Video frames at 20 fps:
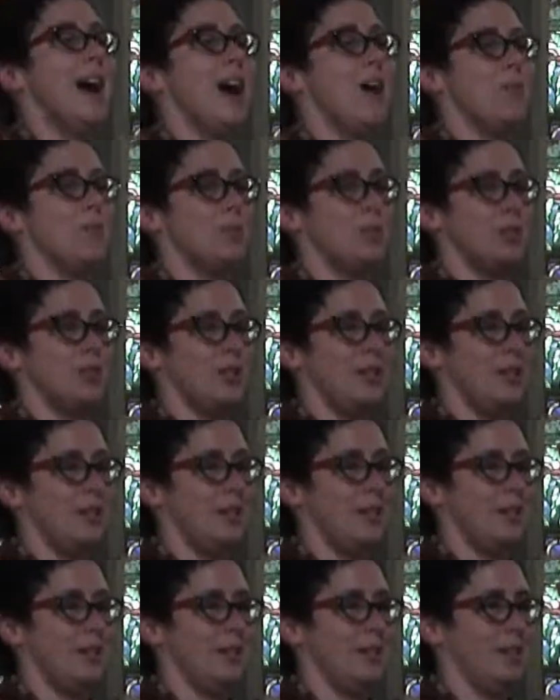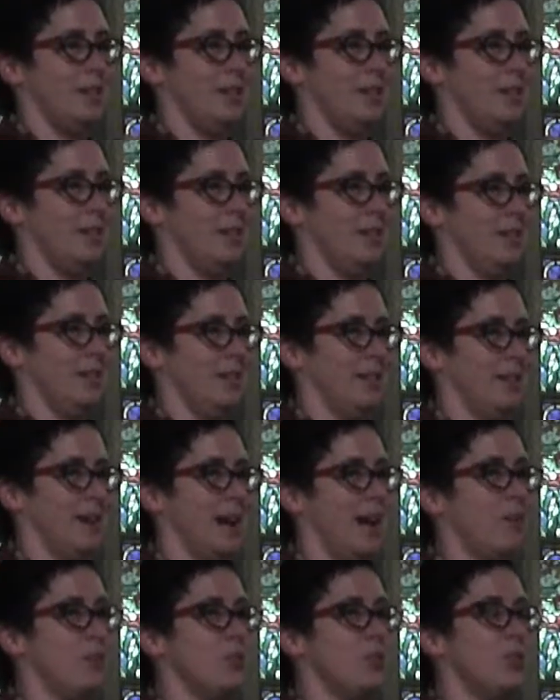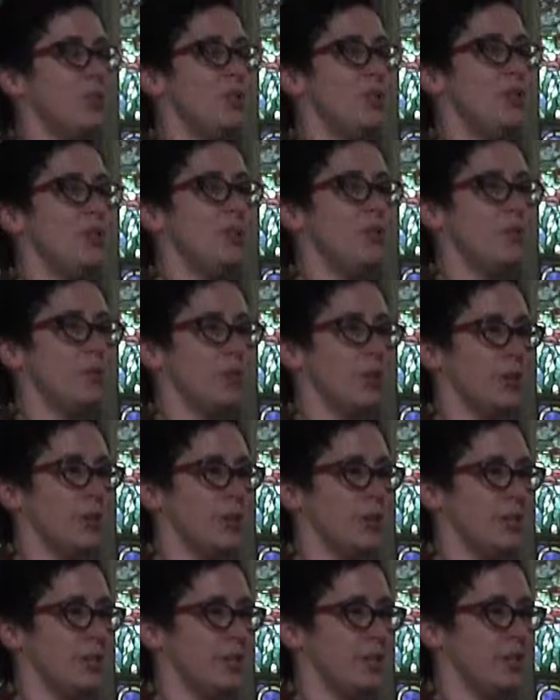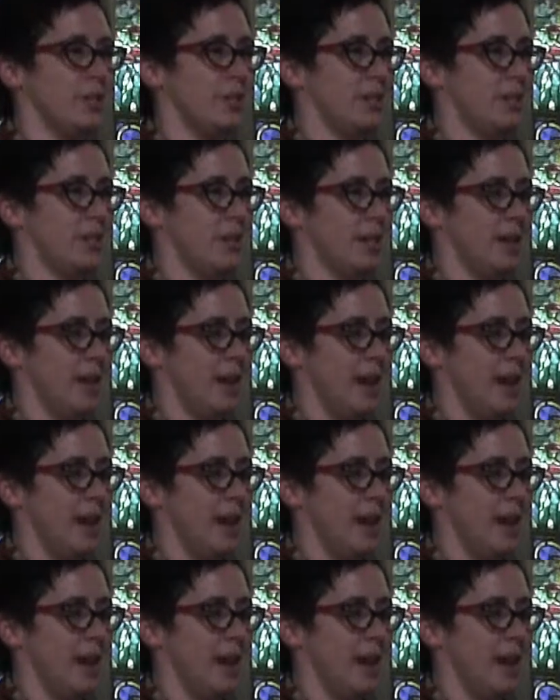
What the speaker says: out. Out to the universe.